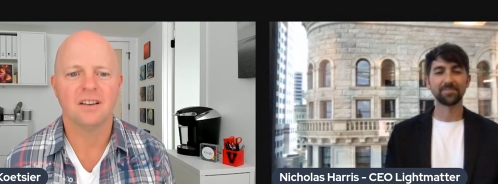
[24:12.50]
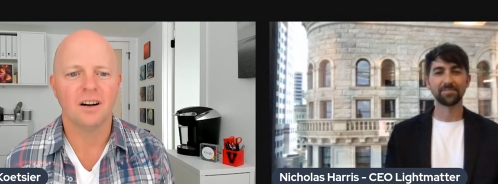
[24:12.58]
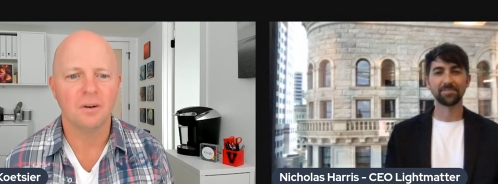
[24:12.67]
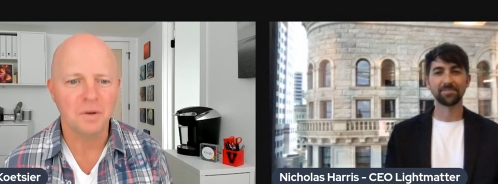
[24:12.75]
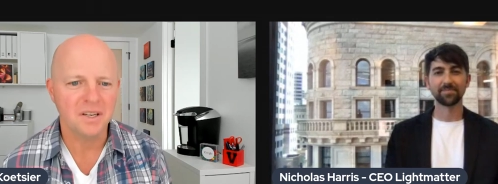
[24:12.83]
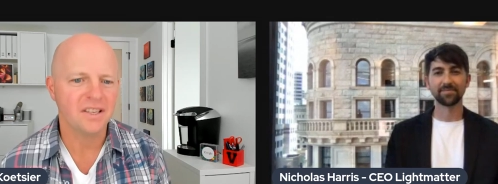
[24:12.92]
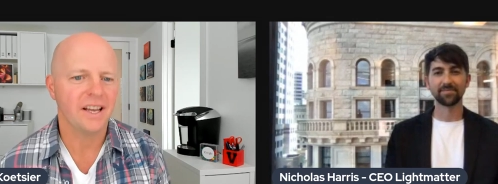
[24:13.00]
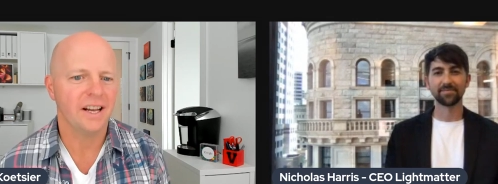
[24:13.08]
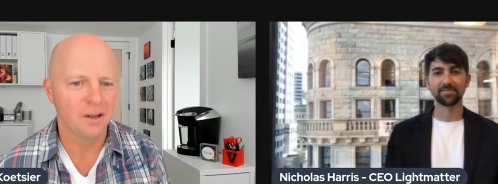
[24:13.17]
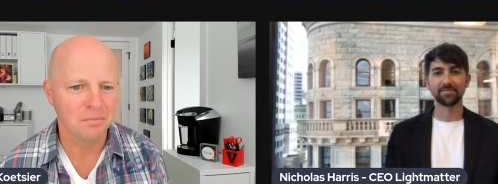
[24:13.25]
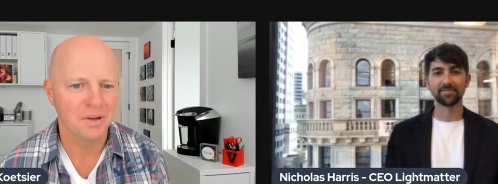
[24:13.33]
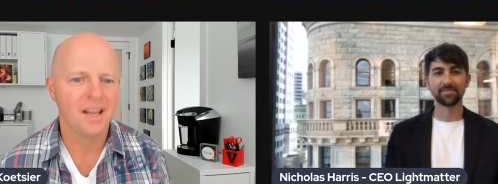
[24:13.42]
Speaker 1: doesn't
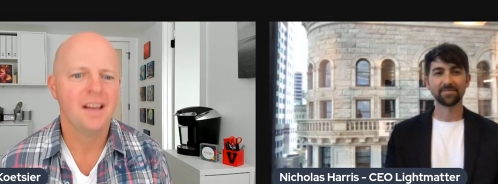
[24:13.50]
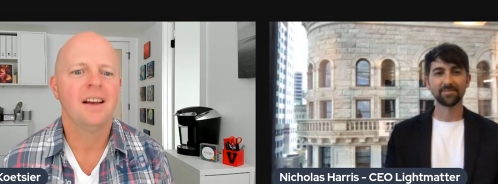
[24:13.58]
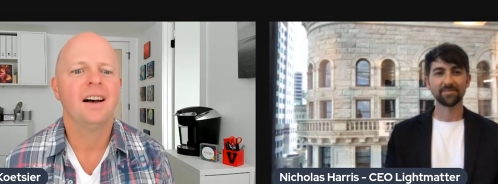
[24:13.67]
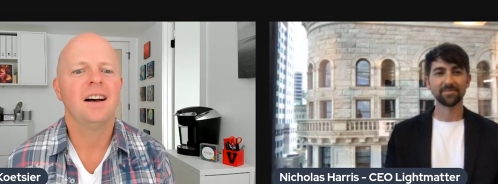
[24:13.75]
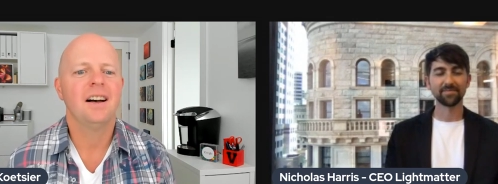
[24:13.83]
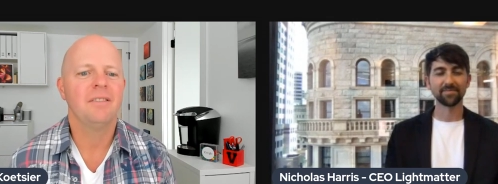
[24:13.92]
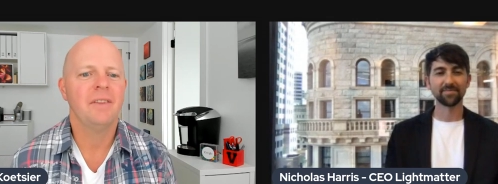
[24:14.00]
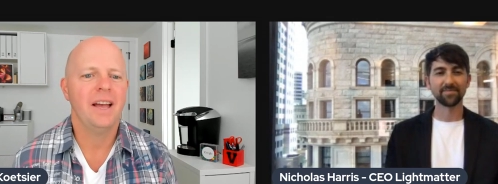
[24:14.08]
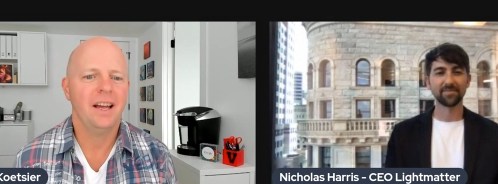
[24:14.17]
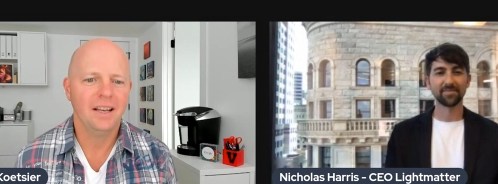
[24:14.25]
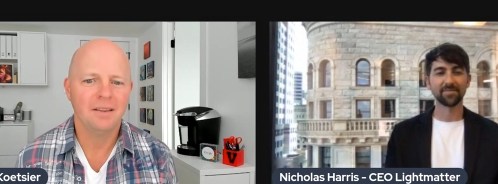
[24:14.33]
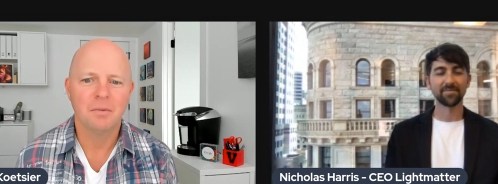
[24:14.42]
always help.
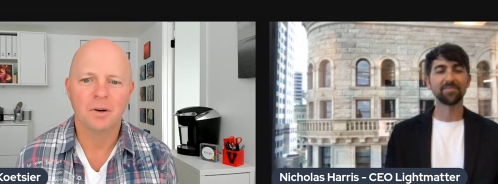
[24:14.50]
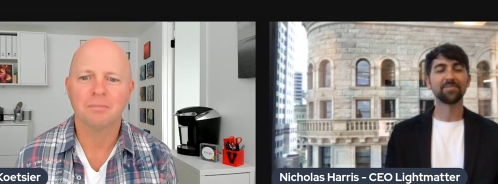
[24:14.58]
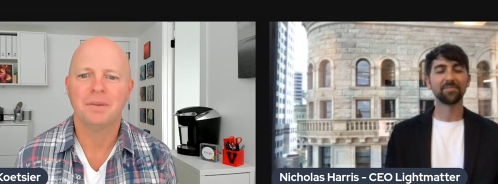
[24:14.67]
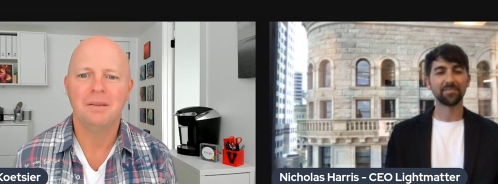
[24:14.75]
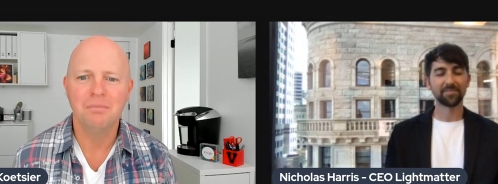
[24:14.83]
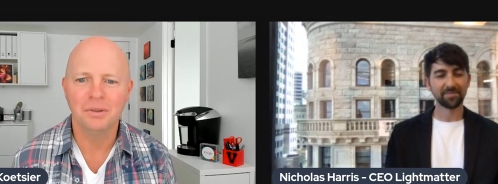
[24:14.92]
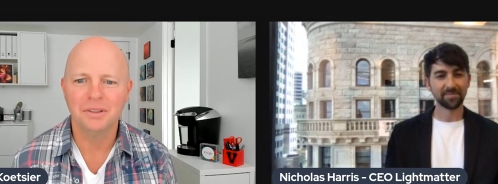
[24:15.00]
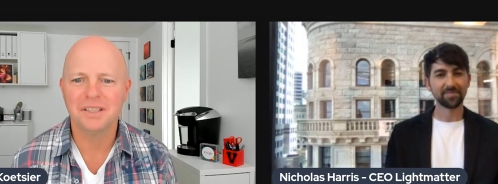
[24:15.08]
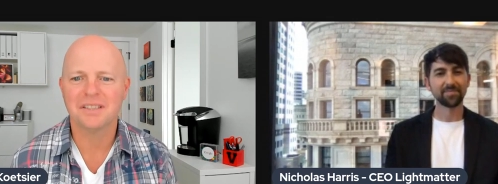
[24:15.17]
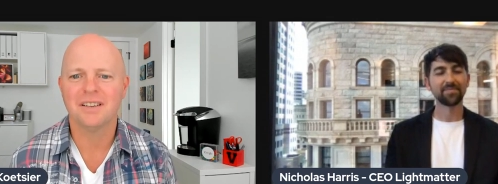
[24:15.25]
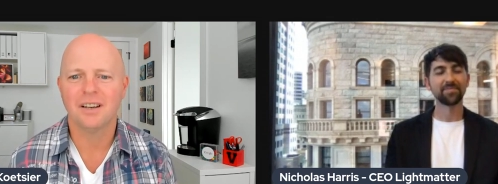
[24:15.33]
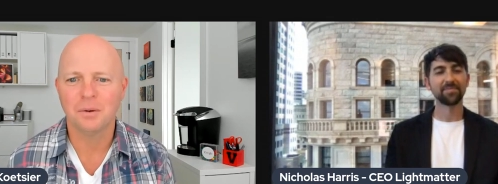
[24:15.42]
Um, adding more
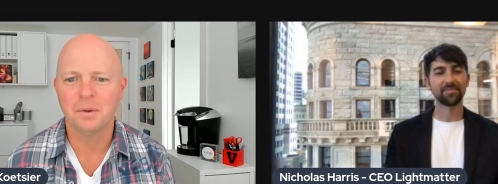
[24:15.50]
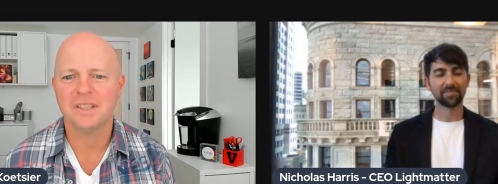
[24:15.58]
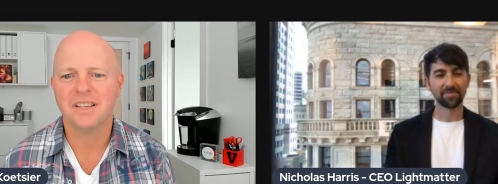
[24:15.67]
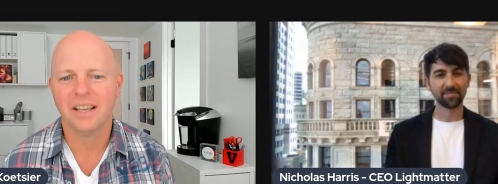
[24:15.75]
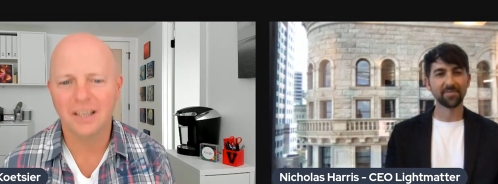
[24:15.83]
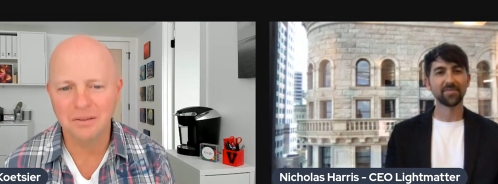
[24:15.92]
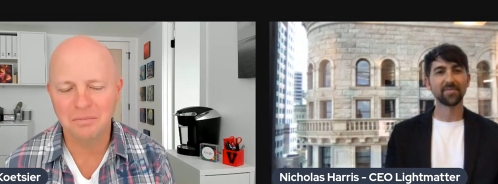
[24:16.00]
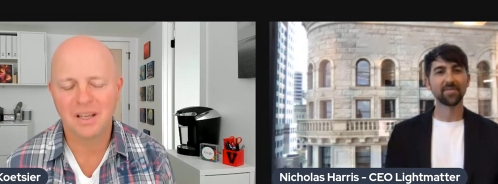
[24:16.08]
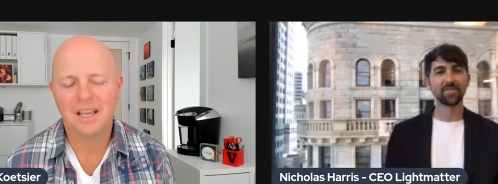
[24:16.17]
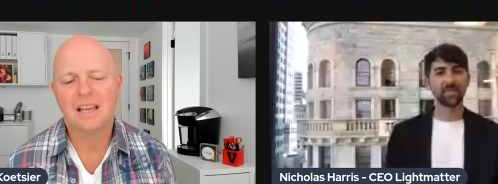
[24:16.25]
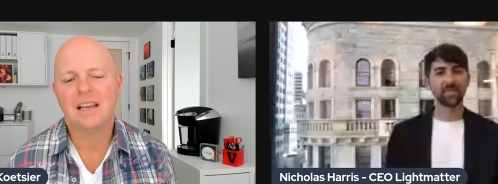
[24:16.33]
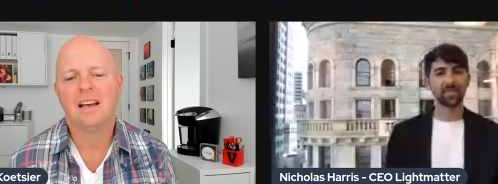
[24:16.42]
people doesn't always
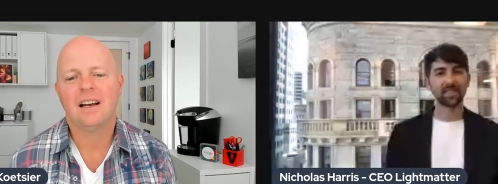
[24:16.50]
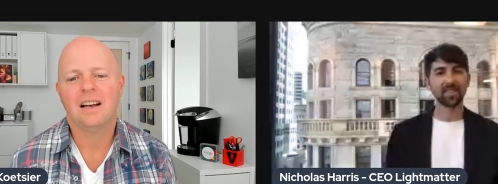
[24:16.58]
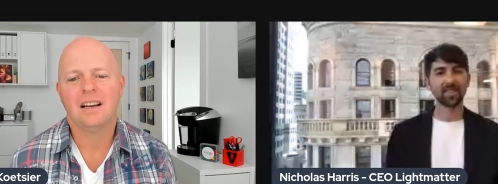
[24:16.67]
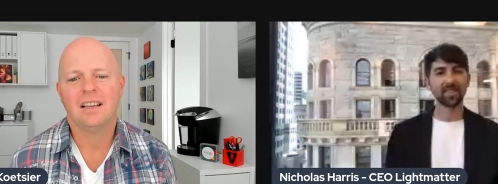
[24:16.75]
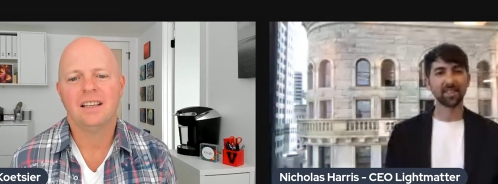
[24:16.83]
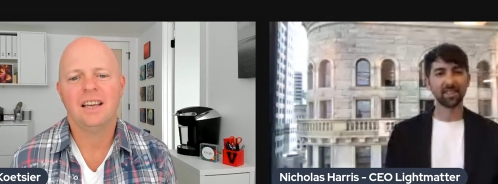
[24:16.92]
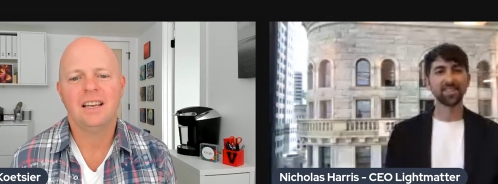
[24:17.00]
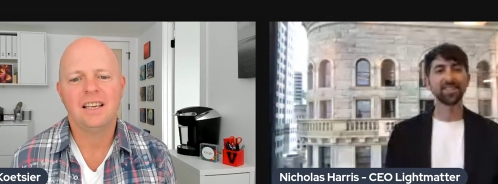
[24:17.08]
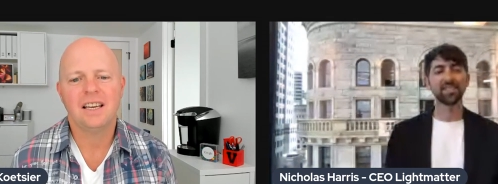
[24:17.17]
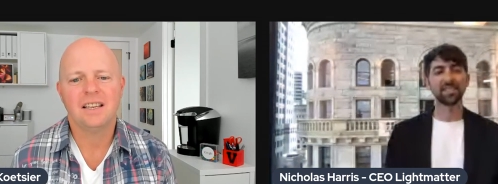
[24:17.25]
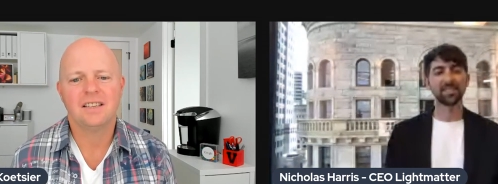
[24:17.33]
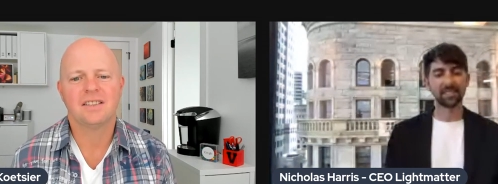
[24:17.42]
help. Uh,
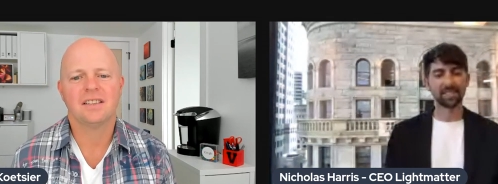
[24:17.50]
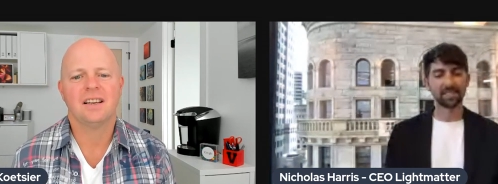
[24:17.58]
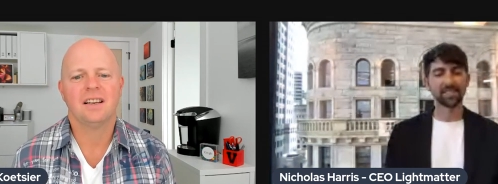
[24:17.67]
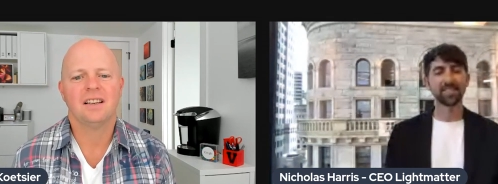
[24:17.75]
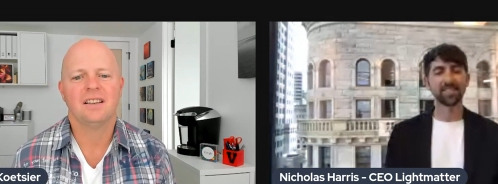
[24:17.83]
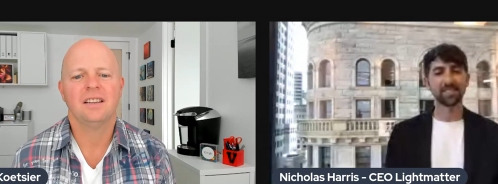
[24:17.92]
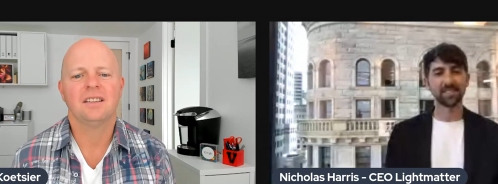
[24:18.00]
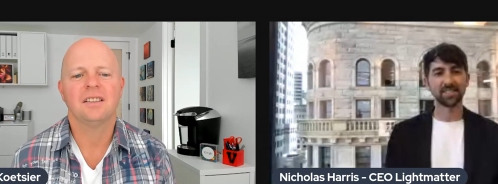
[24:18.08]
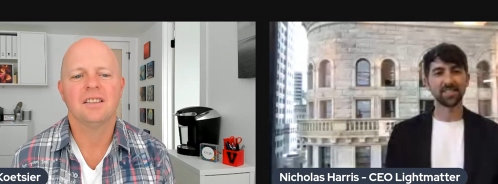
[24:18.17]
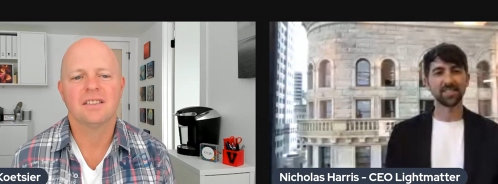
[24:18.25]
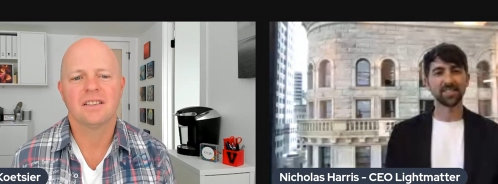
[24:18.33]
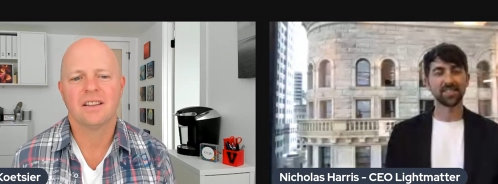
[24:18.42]
in any case,
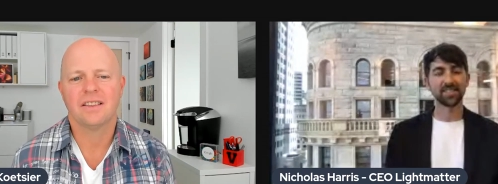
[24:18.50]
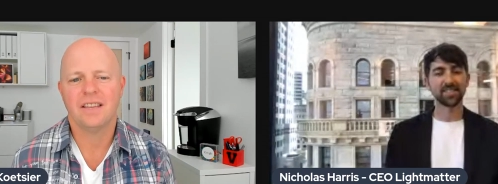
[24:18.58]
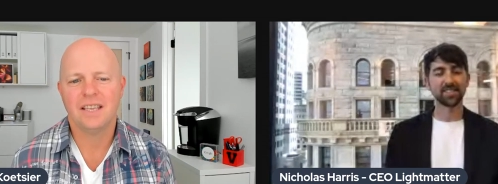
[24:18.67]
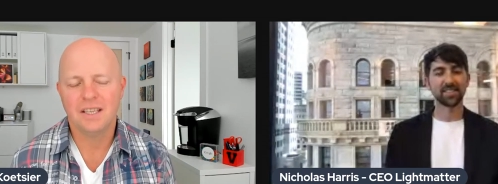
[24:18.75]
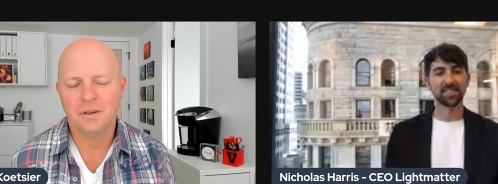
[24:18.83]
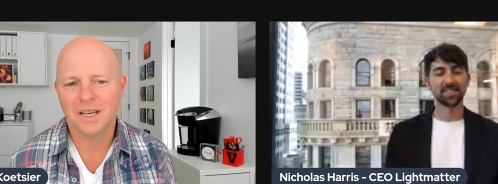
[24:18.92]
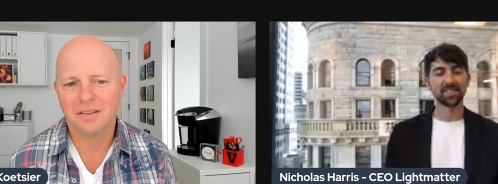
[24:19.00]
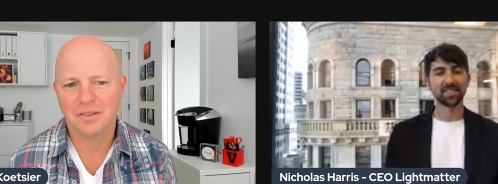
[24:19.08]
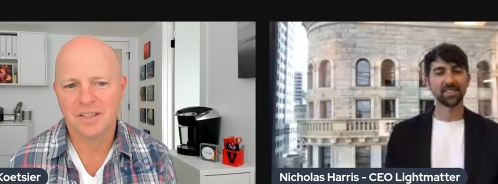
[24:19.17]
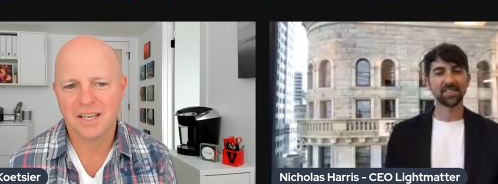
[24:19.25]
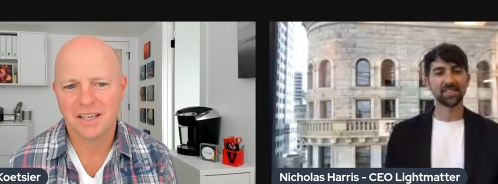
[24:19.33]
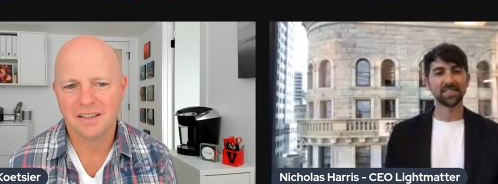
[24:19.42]
uh, Nicholas, thank
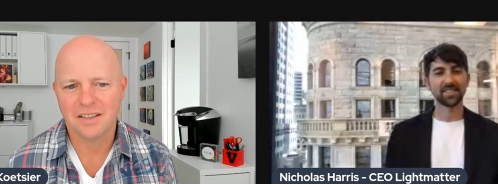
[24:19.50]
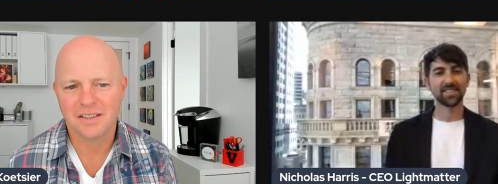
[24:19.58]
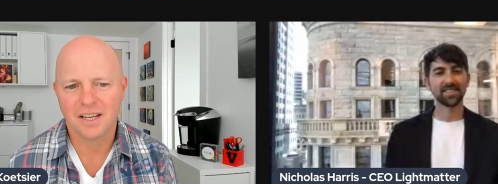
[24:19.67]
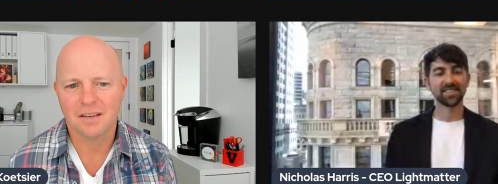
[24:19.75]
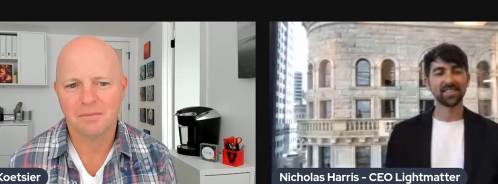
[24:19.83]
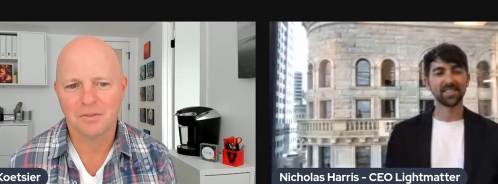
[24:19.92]
you again for taking this